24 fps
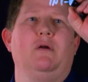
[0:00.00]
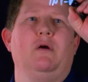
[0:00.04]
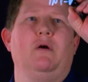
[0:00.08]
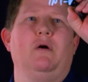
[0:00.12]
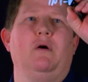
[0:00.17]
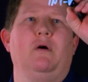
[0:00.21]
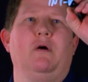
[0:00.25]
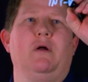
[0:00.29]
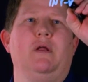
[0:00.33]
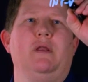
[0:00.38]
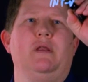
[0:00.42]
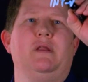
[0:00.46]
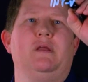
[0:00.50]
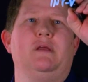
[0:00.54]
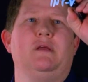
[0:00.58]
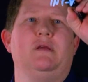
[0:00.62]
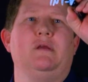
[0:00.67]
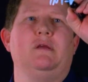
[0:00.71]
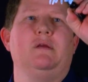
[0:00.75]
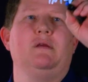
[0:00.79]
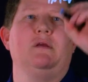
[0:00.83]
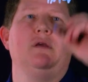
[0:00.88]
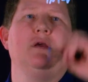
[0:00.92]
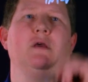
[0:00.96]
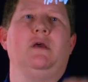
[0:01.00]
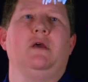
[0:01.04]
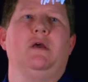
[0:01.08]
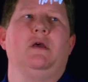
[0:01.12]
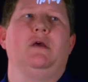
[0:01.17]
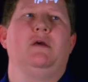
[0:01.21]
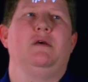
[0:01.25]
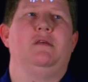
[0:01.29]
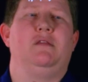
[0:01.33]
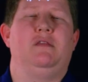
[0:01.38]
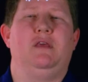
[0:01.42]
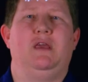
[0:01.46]
on
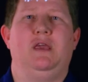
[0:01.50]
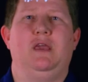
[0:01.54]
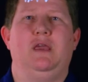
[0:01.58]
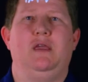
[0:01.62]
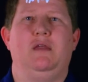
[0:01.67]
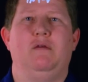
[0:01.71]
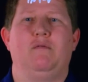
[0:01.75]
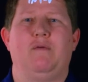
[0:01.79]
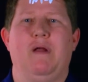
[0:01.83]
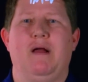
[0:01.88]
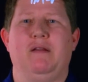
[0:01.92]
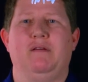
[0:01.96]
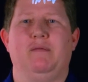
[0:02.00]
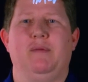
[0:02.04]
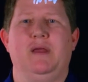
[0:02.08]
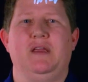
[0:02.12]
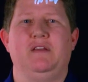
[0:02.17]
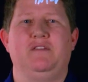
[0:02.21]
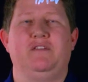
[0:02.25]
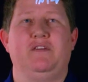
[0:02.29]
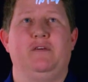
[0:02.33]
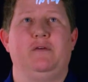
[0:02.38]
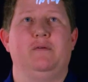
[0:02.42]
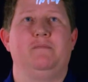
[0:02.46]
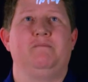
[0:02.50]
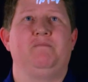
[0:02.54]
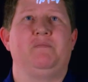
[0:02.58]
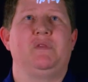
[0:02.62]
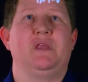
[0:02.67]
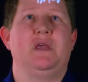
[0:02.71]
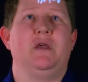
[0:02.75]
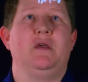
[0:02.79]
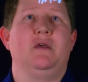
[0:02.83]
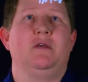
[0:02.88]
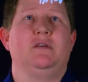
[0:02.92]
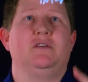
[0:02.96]
the route domain two.
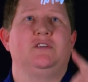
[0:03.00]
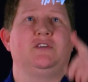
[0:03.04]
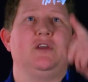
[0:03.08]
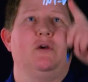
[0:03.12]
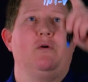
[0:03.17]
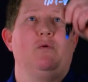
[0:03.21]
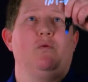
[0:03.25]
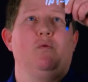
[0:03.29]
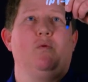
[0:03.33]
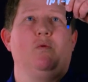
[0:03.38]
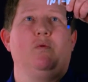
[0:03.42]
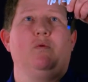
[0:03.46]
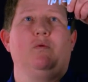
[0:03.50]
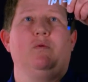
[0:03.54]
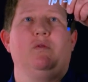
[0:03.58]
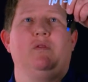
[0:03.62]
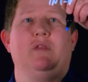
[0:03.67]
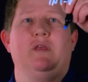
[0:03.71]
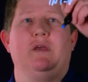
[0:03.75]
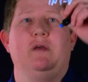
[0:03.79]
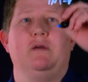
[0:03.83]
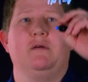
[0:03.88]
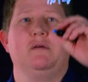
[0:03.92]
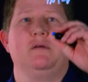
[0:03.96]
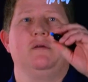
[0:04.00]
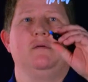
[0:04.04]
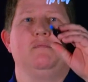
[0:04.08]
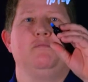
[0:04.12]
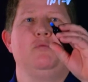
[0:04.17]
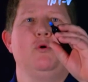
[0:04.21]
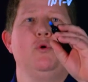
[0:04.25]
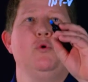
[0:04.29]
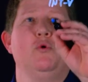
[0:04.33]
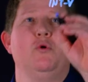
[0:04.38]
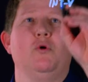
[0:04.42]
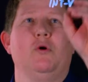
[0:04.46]
So the
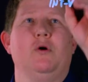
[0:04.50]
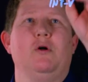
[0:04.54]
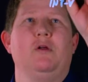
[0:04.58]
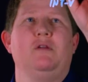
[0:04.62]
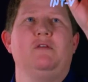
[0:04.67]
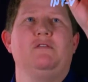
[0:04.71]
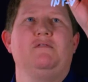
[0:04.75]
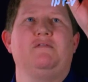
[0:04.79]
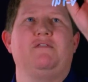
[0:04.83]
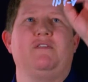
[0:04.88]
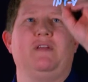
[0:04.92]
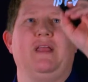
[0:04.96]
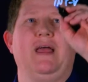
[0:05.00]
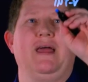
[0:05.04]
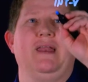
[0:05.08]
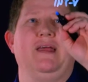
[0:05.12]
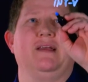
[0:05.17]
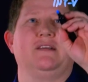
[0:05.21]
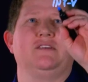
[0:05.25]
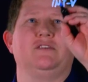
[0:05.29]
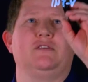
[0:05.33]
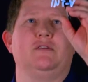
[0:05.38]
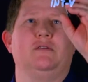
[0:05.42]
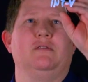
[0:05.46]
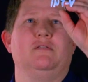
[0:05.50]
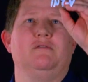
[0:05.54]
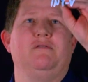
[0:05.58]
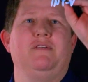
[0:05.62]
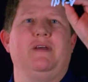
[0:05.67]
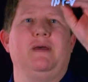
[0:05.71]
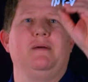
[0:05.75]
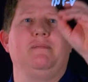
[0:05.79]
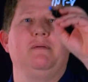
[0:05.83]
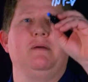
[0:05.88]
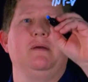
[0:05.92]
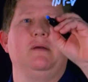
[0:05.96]
pool for that external V
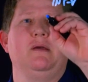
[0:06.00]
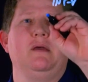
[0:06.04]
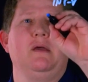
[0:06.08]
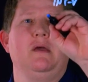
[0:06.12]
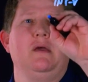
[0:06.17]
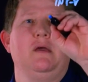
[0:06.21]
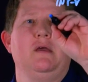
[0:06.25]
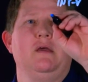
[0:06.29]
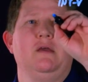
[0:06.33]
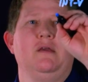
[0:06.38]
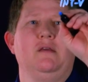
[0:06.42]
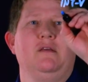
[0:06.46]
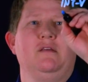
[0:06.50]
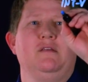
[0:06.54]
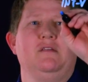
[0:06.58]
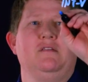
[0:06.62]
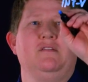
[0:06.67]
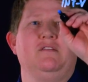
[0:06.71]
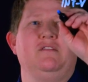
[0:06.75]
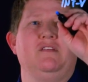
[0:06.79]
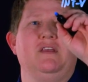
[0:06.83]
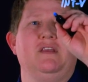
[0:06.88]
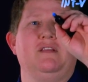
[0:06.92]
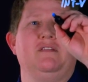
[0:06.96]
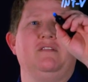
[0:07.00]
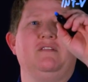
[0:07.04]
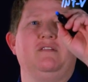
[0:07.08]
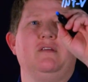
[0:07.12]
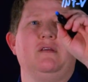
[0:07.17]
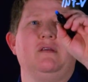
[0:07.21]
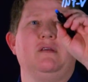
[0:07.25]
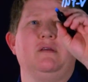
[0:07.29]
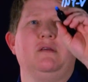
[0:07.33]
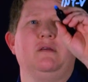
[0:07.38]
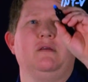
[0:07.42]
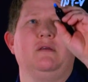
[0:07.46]
I P sits,
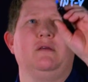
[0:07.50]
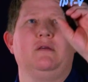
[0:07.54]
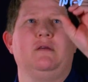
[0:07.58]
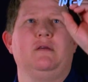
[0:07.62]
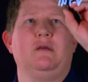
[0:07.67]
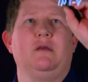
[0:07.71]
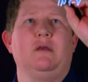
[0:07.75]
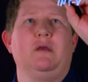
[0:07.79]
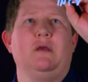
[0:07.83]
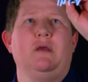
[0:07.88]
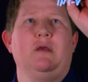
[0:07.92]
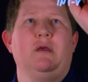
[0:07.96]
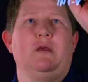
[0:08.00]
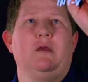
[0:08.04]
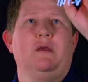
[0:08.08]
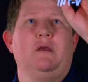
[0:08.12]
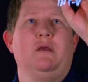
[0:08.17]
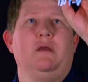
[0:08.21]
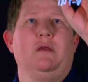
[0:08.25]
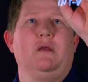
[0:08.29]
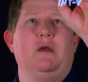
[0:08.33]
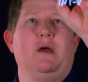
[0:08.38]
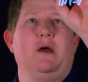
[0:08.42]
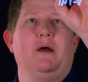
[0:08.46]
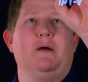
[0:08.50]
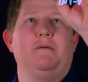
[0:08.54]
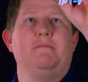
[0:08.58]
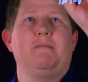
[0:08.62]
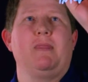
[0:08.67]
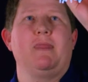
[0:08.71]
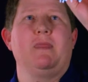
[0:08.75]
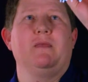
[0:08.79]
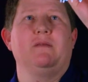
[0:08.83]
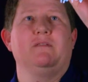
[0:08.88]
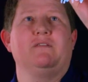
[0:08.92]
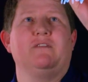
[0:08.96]

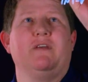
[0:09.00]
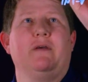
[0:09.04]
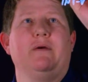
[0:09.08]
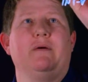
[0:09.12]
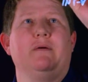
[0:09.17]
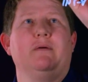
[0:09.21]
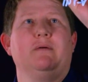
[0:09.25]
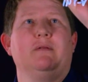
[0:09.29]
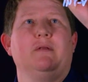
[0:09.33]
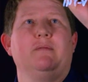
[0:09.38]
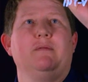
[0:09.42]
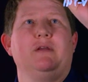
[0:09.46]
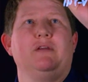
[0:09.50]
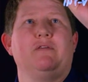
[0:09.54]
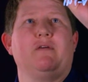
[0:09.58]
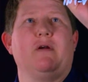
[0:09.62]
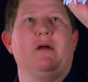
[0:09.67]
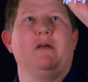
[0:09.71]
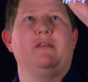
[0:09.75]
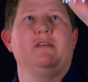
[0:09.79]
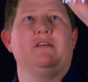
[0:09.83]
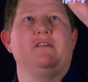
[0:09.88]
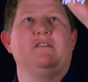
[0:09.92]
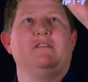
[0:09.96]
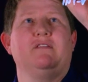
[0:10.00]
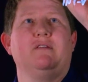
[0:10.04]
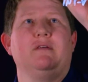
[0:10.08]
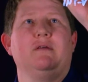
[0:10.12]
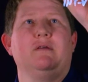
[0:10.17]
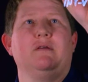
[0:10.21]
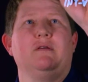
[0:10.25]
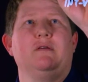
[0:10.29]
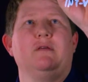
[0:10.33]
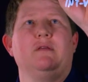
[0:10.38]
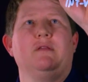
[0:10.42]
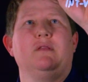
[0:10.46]
um, so let me draw this.
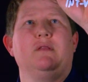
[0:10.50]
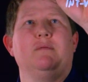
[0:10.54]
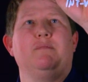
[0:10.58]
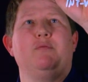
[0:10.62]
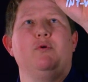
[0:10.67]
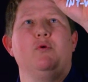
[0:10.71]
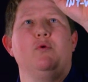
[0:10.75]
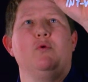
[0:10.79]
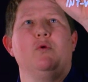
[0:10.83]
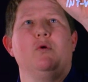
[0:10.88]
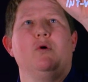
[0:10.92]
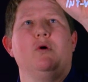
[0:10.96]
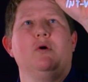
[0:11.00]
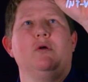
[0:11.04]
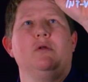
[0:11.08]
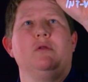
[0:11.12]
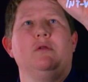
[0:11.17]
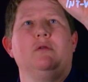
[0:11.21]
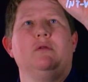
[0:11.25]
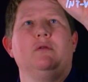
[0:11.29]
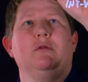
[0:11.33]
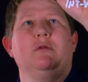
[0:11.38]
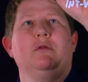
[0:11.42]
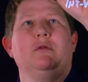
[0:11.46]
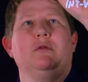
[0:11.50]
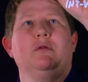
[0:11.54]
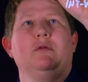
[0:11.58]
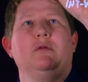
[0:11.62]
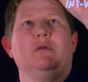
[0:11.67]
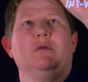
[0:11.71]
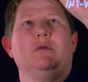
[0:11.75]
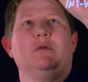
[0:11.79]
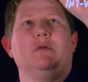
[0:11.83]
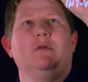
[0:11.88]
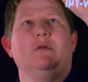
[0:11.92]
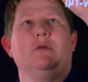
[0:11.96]
The pool
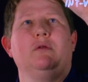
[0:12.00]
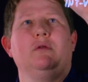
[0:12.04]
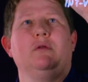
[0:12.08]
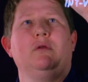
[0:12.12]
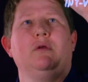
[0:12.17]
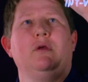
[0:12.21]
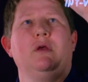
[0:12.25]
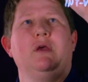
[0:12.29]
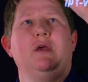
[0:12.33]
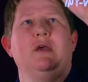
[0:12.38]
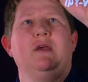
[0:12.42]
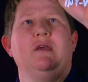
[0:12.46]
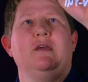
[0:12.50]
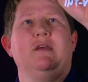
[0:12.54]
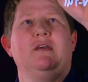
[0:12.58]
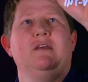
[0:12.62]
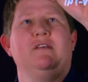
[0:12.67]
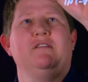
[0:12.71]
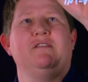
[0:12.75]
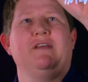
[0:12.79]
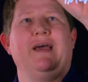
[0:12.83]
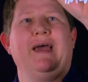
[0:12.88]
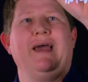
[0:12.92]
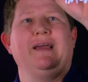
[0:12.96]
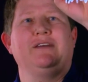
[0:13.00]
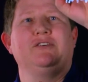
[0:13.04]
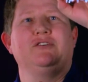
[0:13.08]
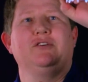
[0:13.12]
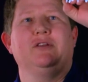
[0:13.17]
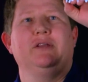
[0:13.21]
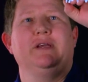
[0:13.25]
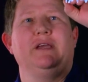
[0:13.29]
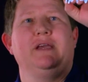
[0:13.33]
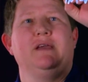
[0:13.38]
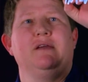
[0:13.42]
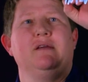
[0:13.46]
is
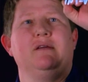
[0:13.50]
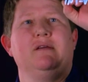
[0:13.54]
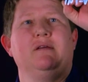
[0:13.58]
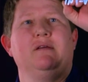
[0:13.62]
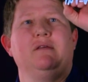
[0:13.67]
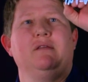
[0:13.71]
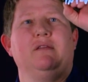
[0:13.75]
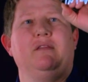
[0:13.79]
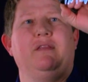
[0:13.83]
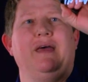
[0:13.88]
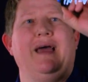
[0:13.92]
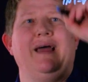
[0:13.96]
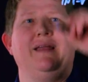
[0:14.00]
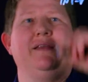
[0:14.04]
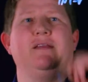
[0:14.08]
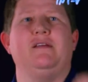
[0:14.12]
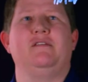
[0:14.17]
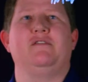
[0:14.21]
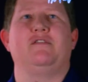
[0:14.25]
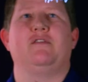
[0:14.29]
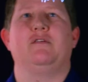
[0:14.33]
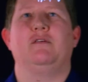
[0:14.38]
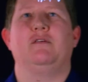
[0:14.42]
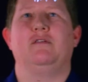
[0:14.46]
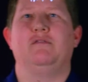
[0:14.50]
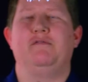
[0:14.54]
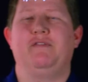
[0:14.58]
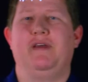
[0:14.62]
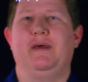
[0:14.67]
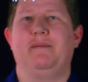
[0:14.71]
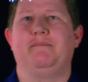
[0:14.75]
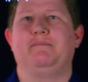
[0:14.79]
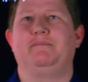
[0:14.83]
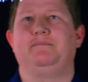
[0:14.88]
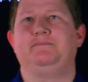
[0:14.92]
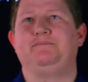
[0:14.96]
actually that internal V I P.